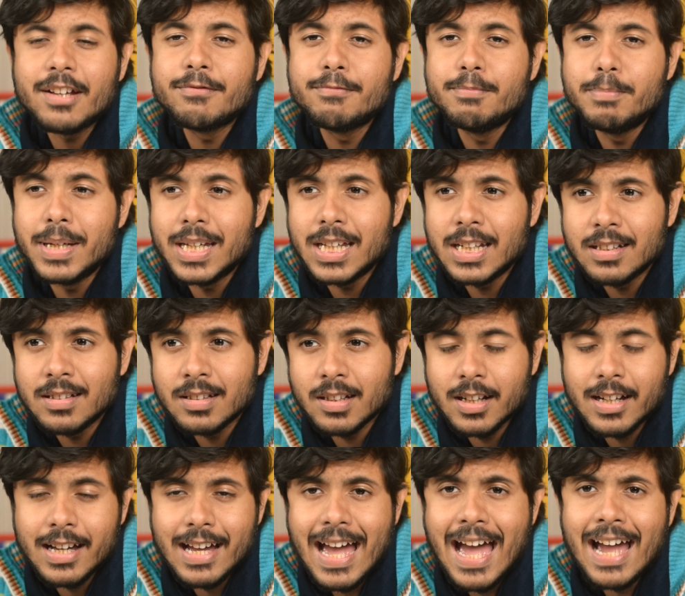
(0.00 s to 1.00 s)
have been
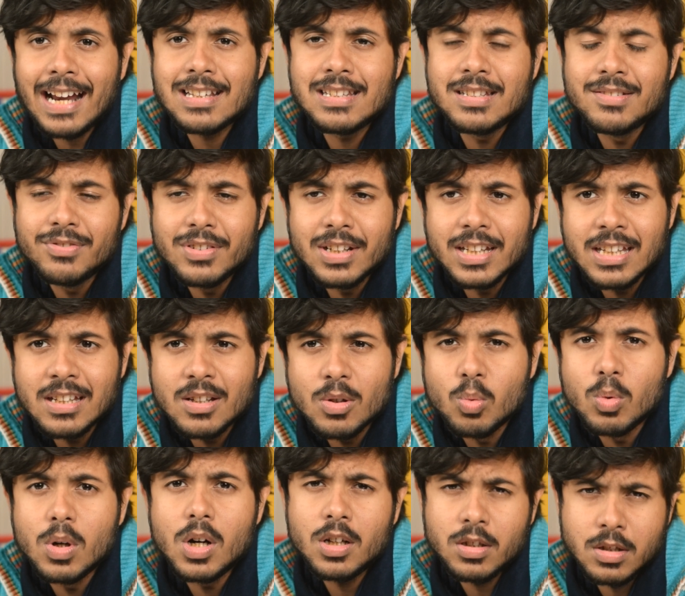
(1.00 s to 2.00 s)
actively
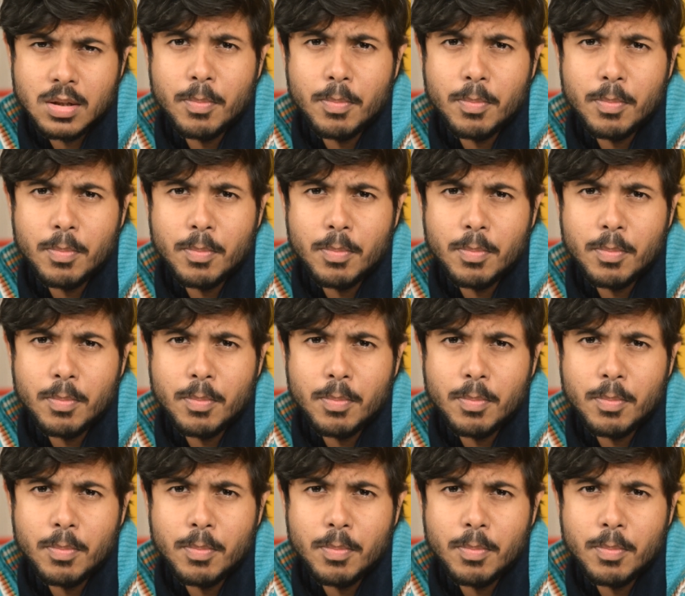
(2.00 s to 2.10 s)
worked